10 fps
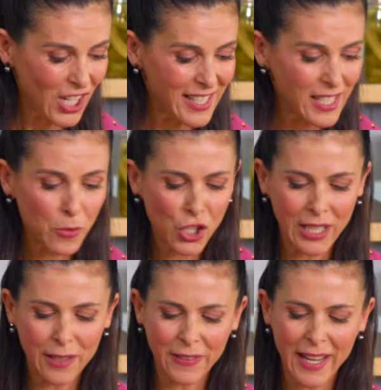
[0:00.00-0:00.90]
here, some
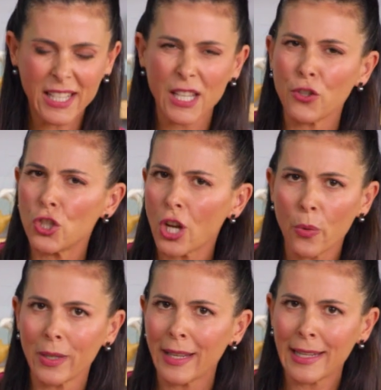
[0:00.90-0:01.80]
chili flakes. If you don't
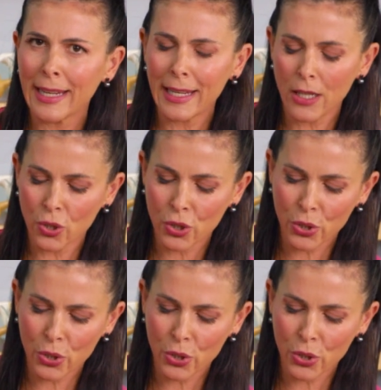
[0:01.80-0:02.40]
want any heat in your